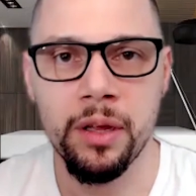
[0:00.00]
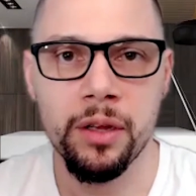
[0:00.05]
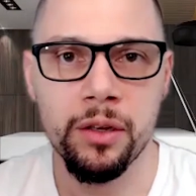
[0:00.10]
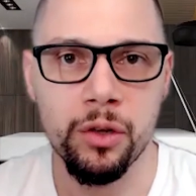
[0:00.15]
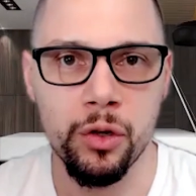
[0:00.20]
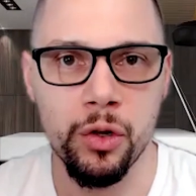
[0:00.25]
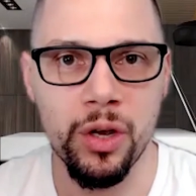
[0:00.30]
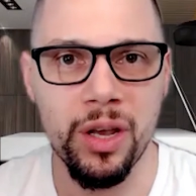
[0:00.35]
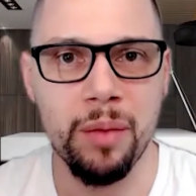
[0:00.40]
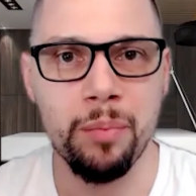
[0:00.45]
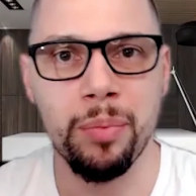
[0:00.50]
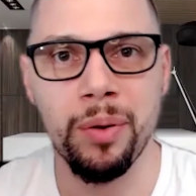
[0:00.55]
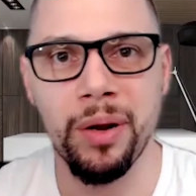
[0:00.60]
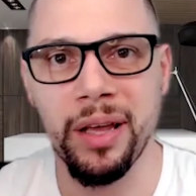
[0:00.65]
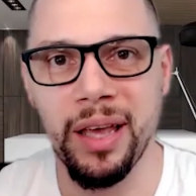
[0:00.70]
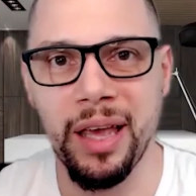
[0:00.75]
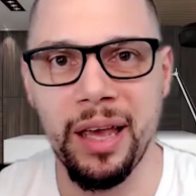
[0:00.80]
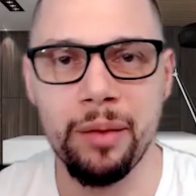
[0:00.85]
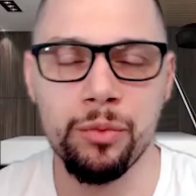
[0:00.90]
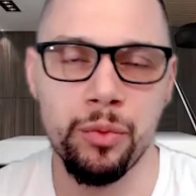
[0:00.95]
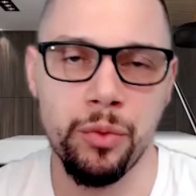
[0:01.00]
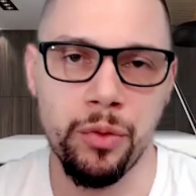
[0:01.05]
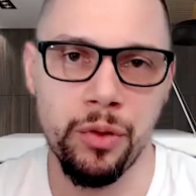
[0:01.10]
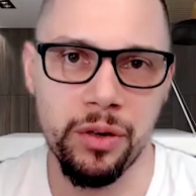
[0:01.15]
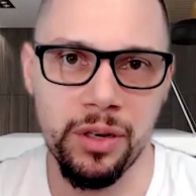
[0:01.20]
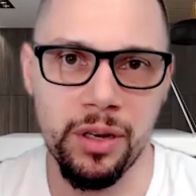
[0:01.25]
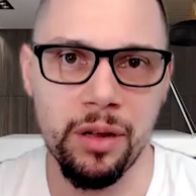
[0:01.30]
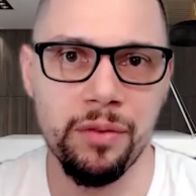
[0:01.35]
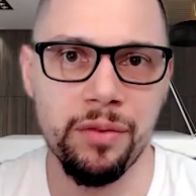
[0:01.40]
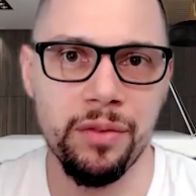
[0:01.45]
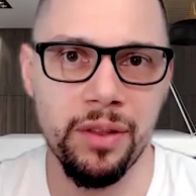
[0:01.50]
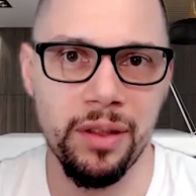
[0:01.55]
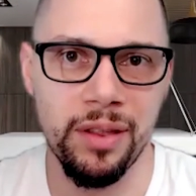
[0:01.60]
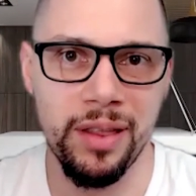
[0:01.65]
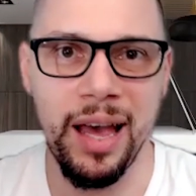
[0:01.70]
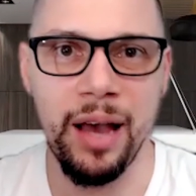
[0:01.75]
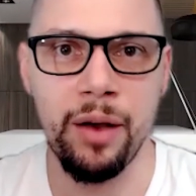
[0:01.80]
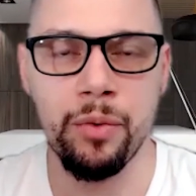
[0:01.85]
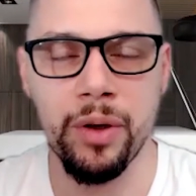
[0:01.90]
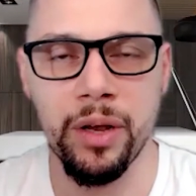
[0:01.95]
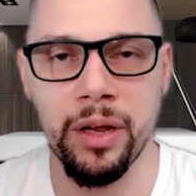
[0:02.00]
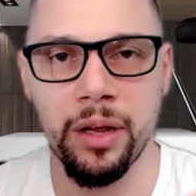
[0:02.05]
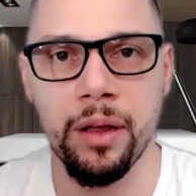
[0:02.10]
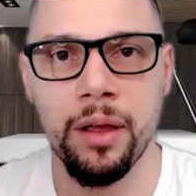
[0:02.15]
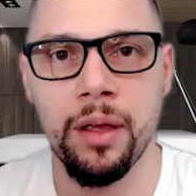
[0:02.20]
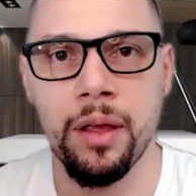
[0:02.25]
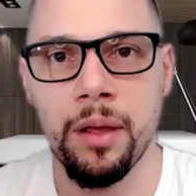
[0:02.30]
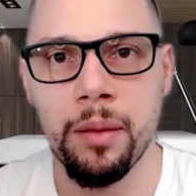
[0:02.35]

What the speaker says: So you can play games with yourself that way.